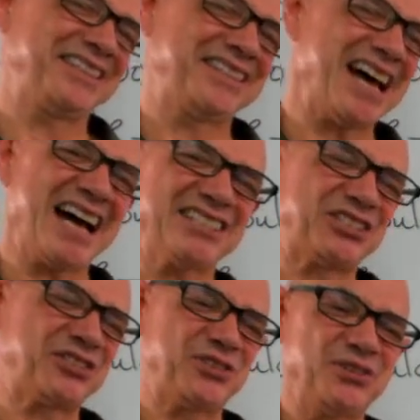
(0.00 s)
That's
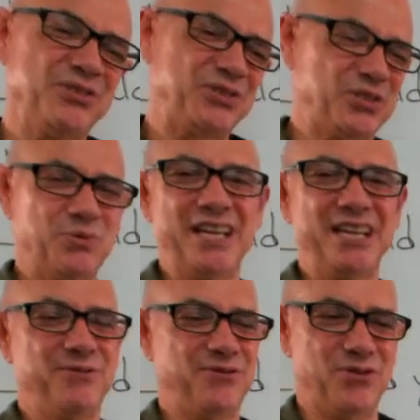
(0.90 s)
too
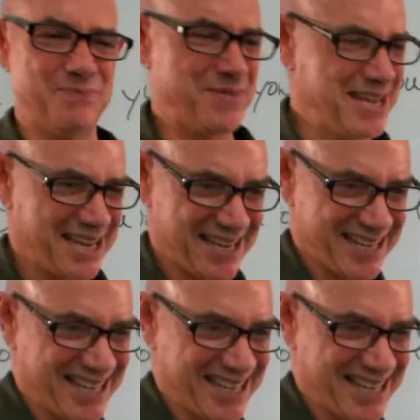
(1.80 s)
sweet for me.